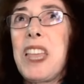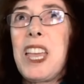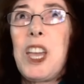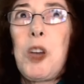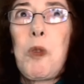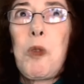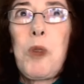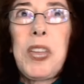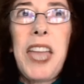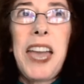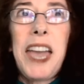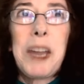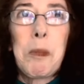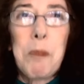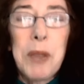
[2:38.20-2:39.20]
We
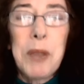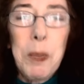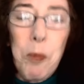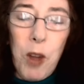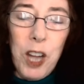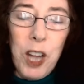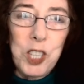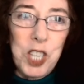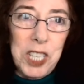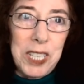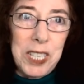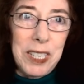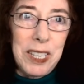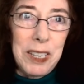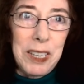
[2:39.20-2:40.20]
had a big project
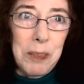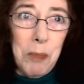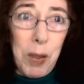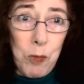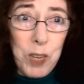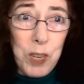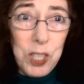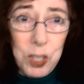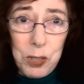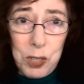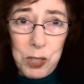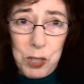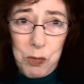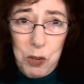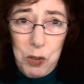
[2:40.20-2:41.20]
in my
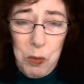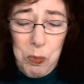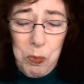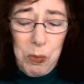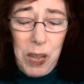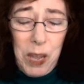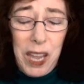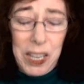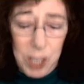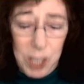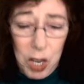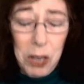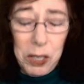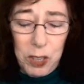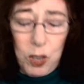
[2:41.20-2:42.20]
research group at
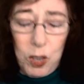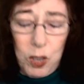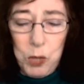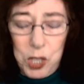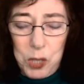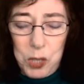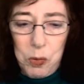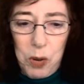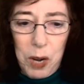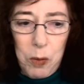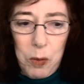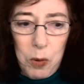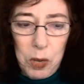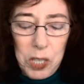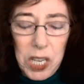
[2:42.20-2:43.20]
Conoco, which is where I
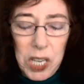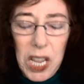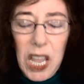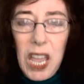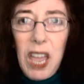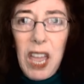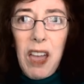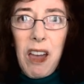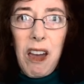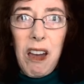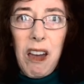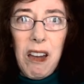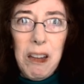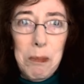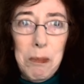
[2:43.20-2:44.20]
worked,
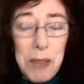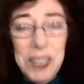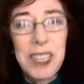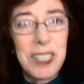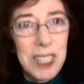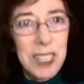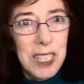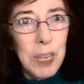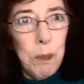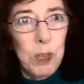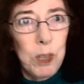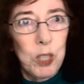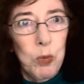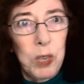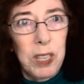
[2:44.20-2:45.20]
on methane
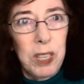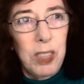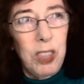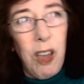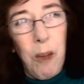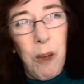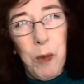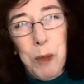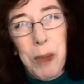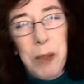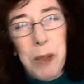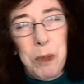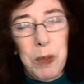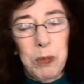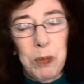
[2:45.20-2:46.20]
seepage. We thought we might
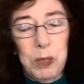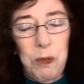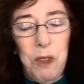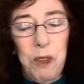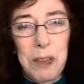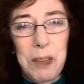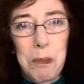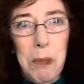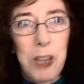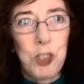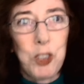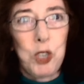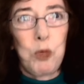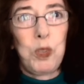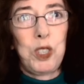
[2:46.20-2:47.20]
be able to find
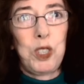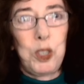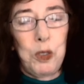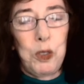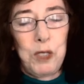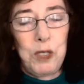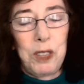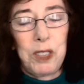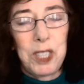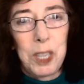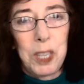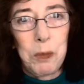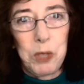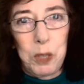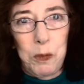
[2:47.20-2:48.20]
major reserves in the
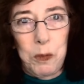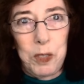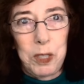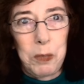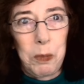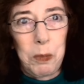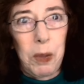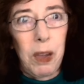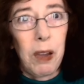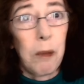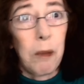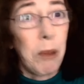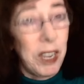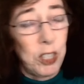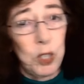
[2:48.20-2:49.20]
subsurface
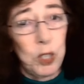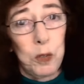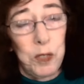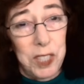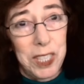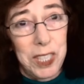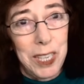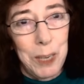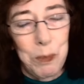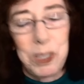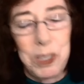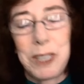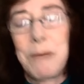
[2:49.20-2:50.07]
by surface seeps.